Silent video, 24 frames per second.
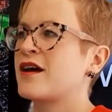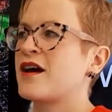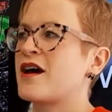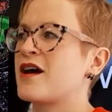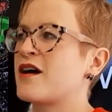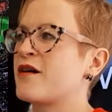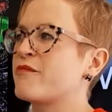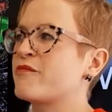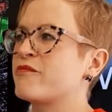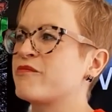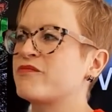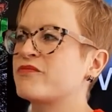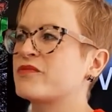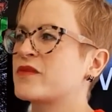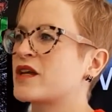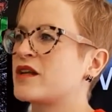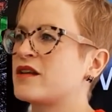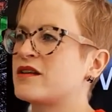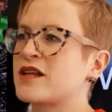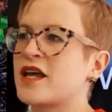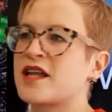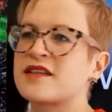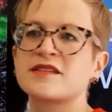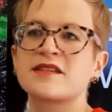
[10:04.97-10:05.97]

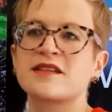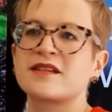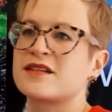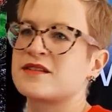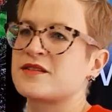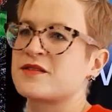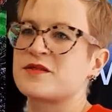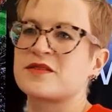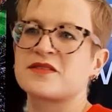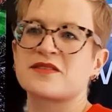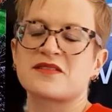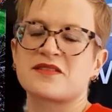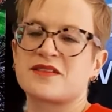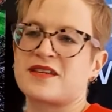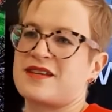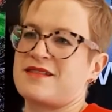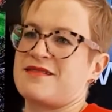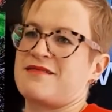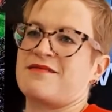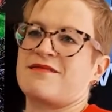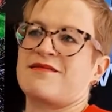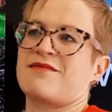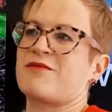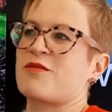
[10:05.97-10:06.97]
London is
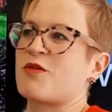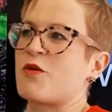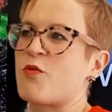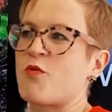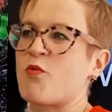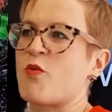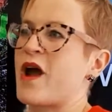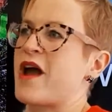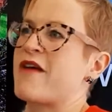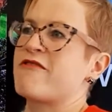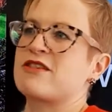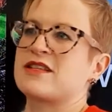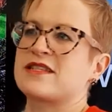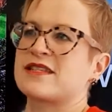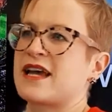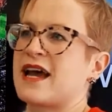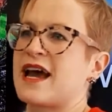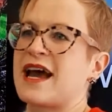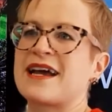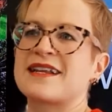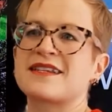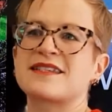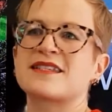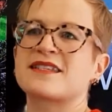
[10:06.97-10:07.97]
where it's
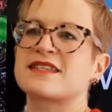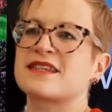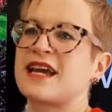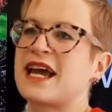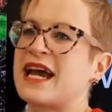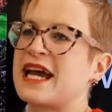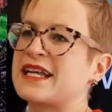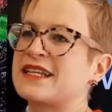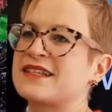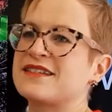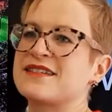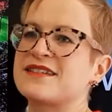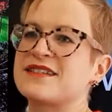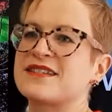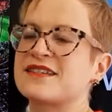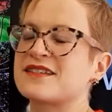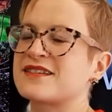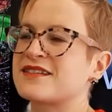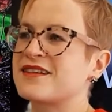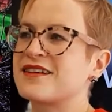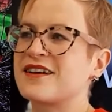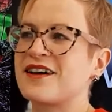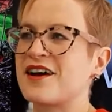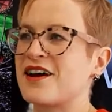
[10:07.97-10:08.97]
at, and
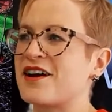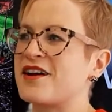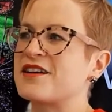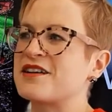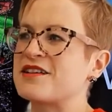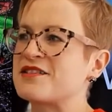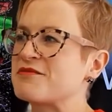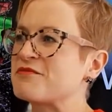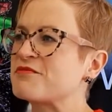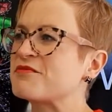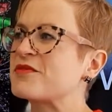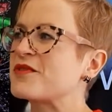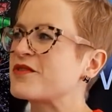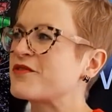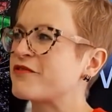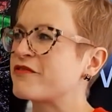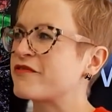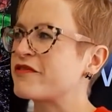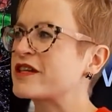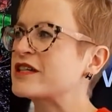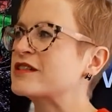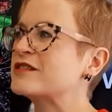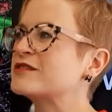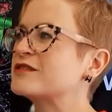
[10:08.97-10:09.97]
I
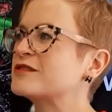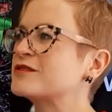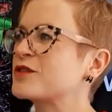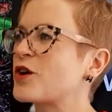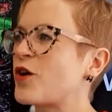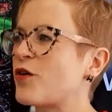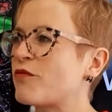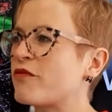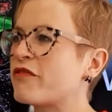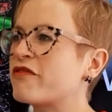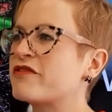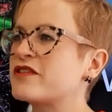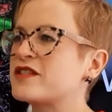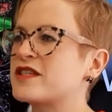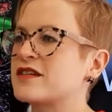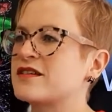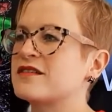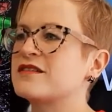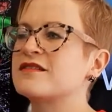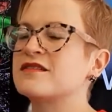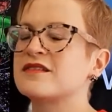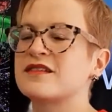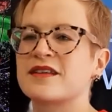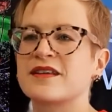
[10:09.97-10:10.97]
feel
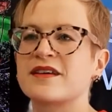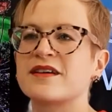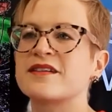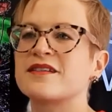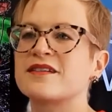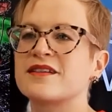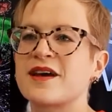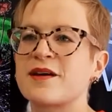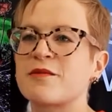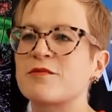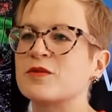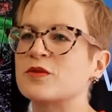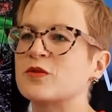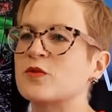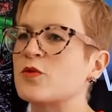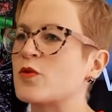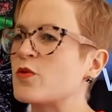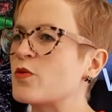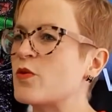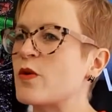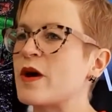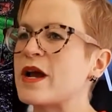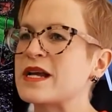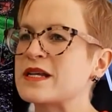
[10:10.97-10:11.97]
confident that there will
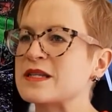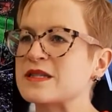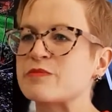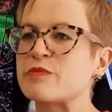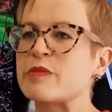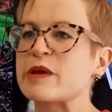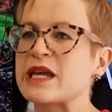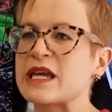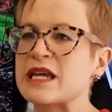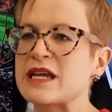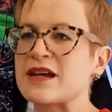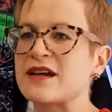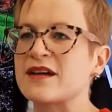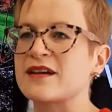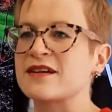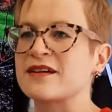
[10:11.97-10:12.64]
always be